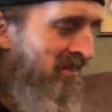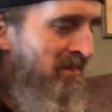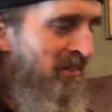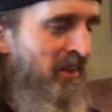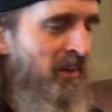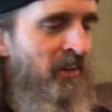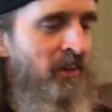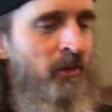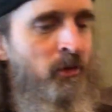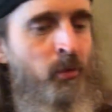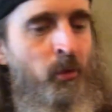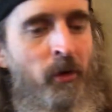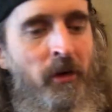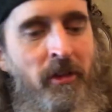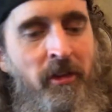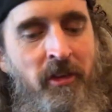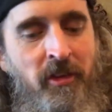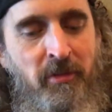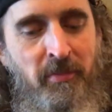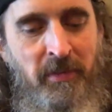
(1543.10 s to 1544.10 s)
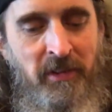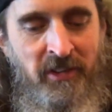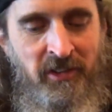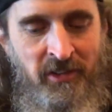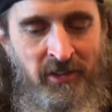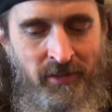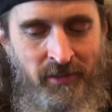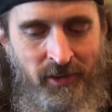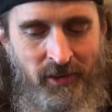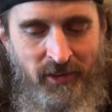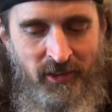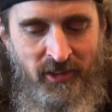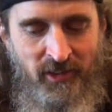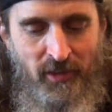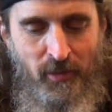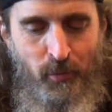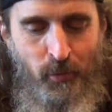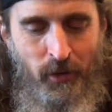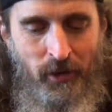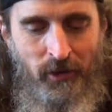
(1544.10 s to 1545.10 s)
at least one of these pieces of art
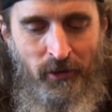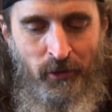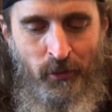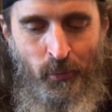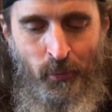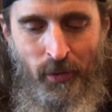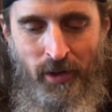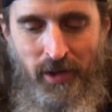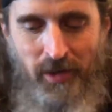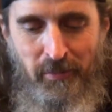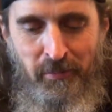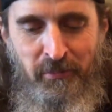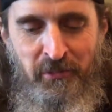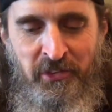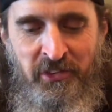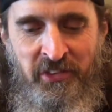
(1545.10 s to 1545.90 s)
somewhere on the webs. Here,